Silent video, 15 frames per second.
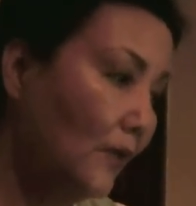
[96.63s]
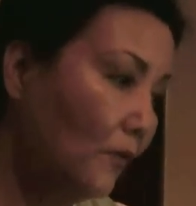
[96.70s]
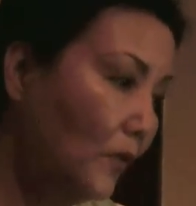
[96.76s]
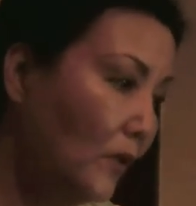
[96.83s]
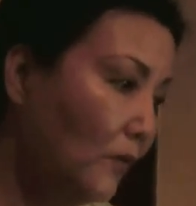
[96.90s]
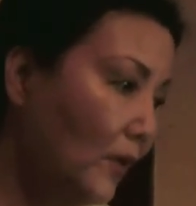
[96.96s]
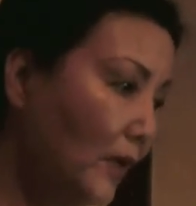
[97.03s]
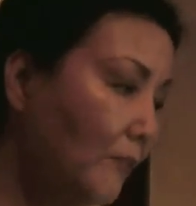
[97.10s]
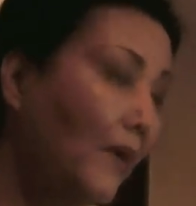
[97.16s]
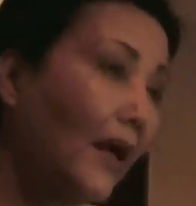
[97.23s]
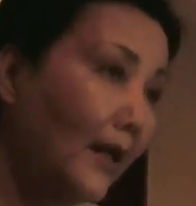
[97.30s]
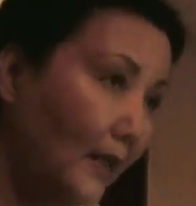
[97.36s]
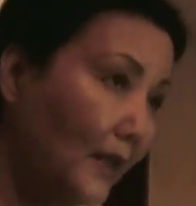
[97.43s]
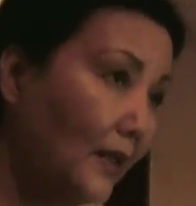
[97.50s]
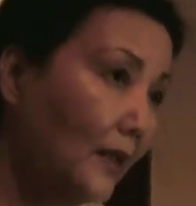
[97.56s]
We went
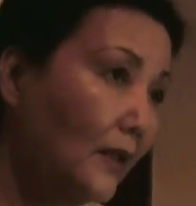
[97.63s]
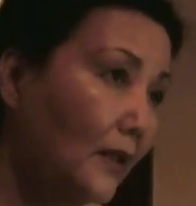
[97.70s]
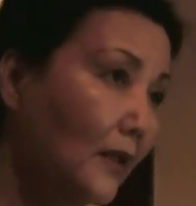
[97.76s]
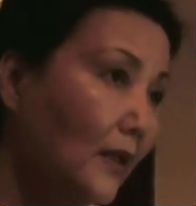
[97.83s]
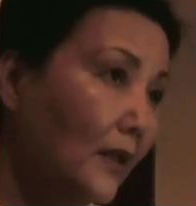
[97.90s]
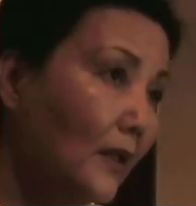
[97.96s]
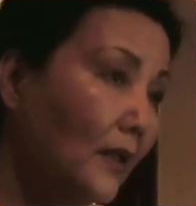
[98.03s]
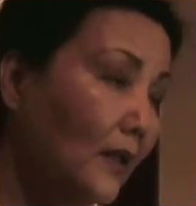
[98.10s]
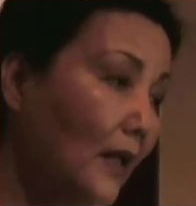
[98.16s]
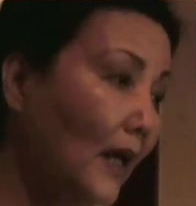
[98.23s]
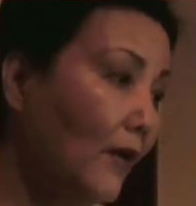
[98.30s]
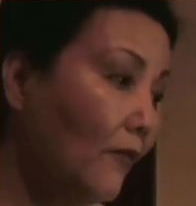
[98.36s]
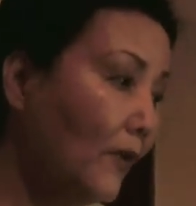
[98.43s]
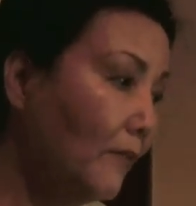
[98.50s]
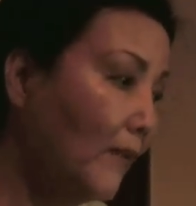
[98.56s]
back.
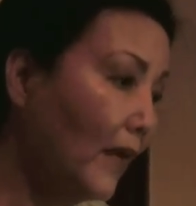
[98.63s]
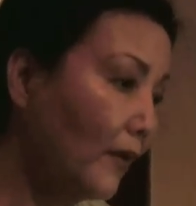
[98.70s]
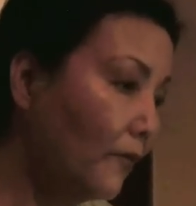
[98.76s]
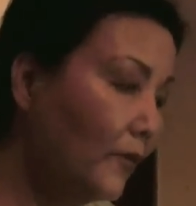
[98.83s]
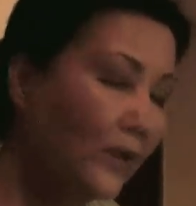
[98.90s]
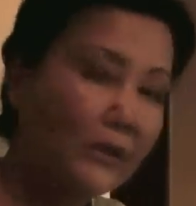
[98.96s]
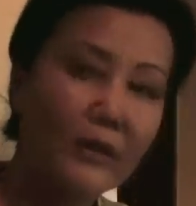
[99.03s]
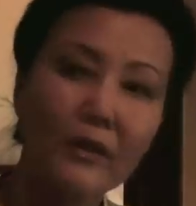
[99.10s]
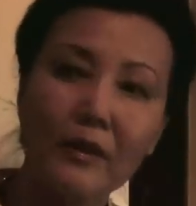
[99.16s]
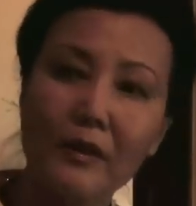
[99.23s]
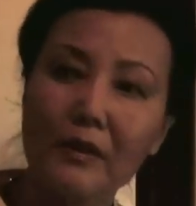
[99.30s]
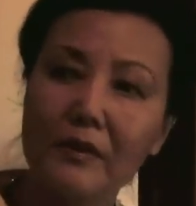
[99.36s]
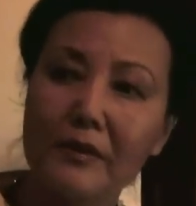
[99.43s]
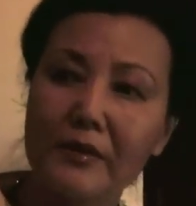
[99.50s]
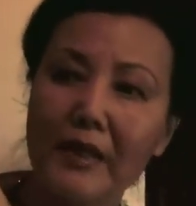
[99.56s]
I went back with
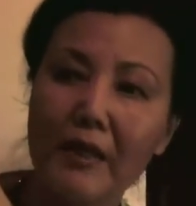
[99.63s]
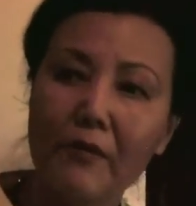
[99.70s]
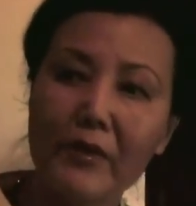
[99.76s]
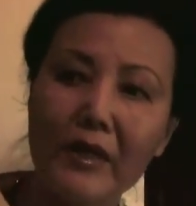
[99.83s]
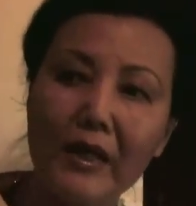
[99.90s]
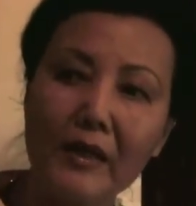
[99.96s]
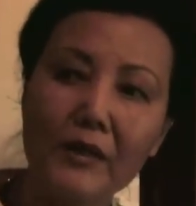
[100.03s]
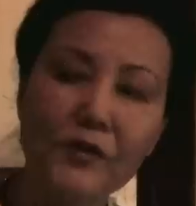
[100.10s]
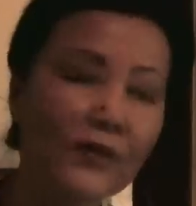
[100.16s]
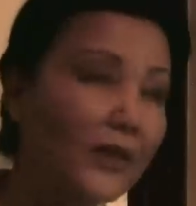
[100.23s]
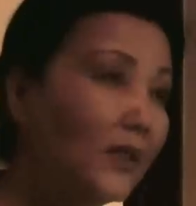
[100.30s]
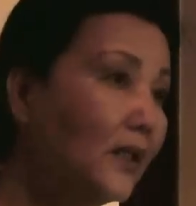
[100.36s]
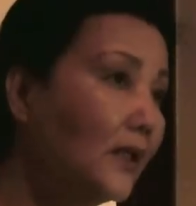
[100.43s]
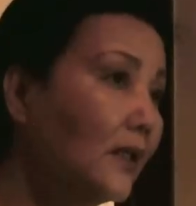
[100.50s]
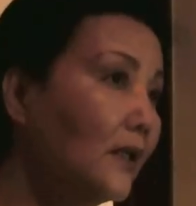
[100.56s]
Terry
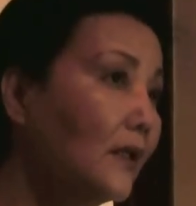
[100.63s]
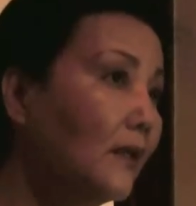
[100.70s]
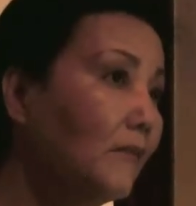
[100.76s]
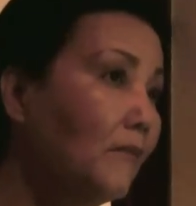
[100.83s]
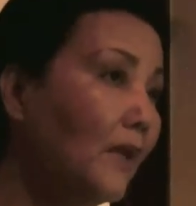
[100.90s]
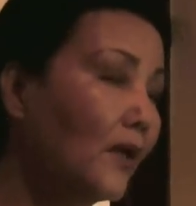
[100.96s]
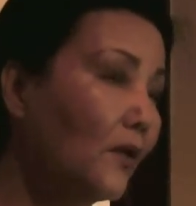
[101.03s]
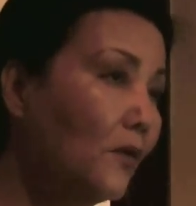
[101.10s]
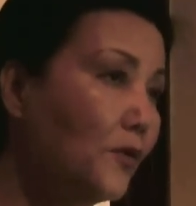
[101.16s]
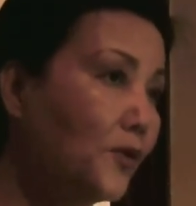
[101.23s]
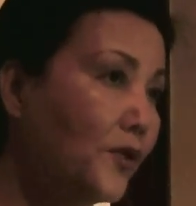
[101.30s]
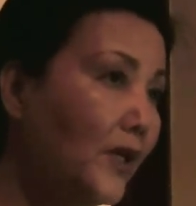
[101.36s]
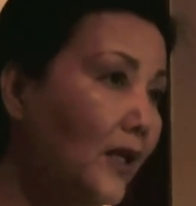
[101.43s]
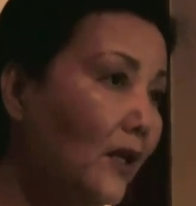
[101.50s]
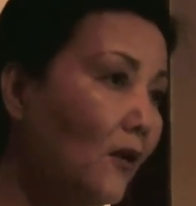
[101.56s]
Anderson, my
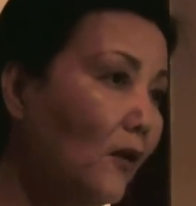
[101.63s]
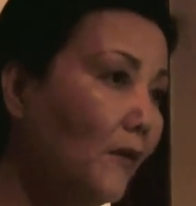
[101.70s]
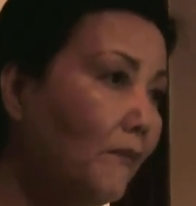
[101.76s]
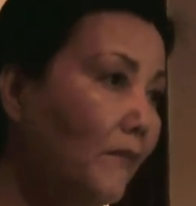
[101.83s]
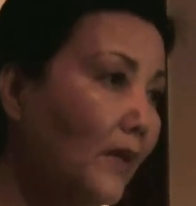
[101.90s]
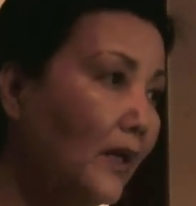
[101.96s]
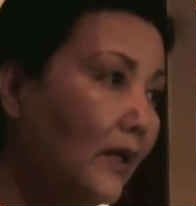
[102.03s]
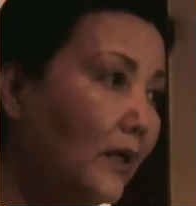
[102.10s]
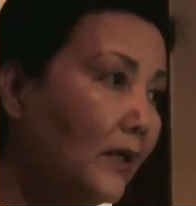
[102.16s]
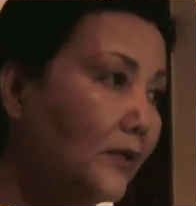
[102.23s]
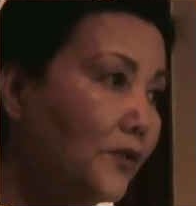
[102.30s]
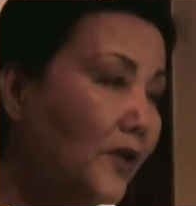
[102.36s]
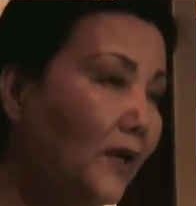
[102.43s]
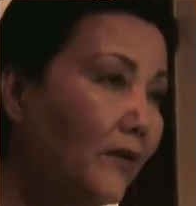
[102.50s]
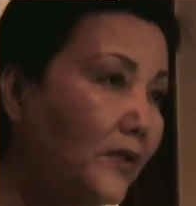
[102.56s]
co-chair of
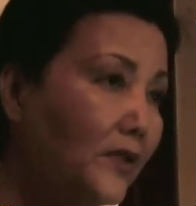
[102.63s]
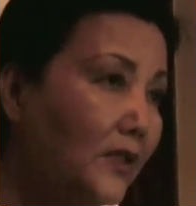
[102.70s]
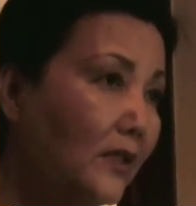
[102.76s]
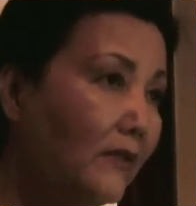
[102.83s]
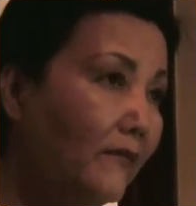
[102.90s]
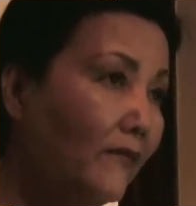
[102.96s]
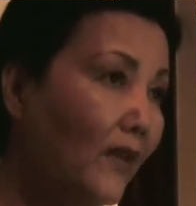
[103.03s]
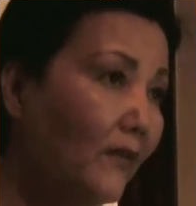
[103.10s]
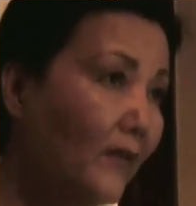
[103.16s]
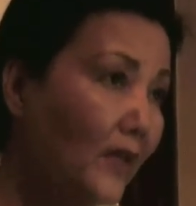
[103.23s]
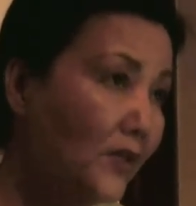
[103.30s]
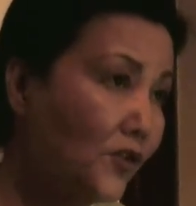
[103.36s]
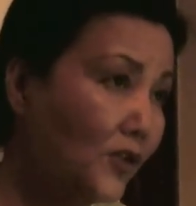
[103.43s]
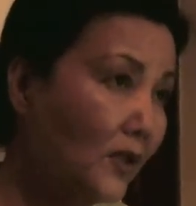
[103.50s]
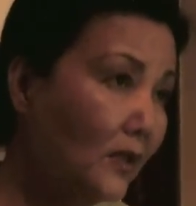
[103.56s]
my charity
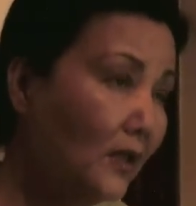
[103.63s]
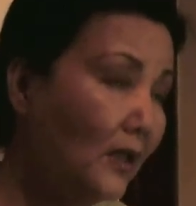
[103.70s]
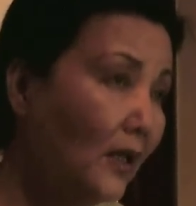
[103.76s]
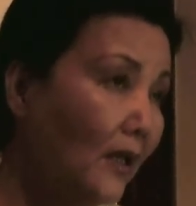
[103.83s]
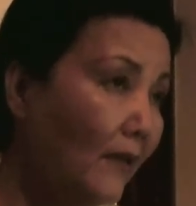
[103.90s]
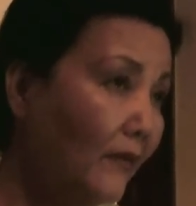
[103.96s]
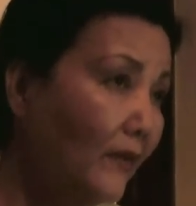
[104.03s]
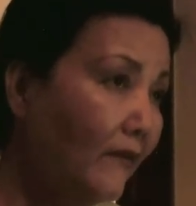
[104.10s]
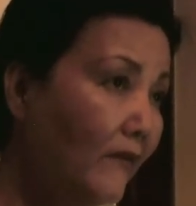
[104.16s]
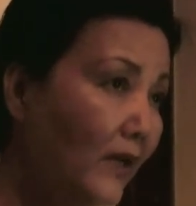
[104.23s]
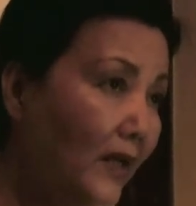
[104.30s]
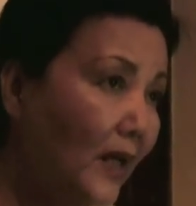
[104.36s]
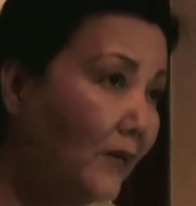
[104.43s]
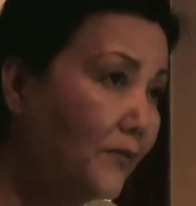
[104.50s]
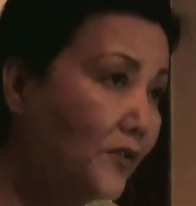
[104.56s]
foundation, the
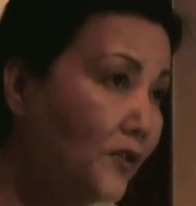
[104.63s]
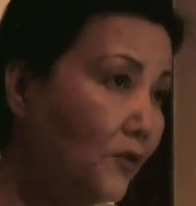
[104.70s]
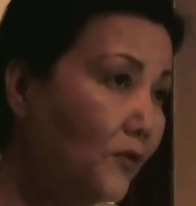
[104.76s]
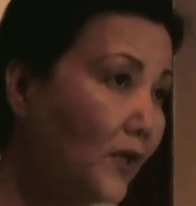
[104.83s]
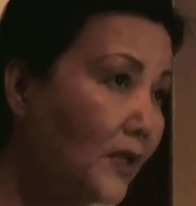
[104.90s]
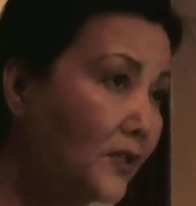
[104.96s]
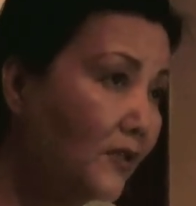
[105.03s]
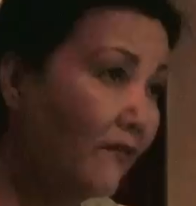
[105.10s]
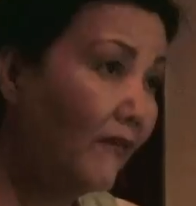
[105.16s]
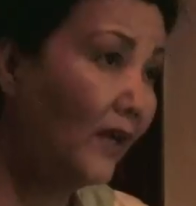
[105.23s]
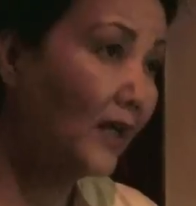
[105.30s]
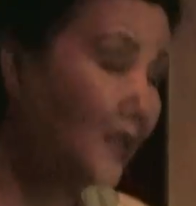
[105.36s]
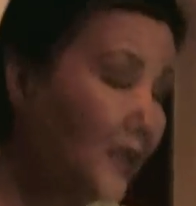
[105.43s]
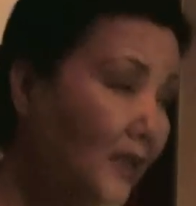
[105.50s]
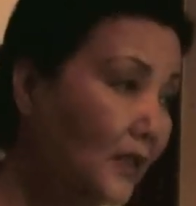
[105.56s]
Vietnam Children's
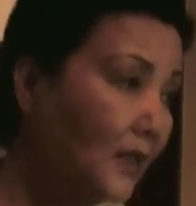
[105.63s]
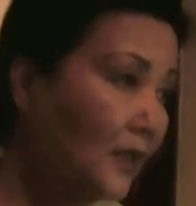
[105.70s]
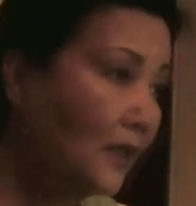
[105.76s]
Fund.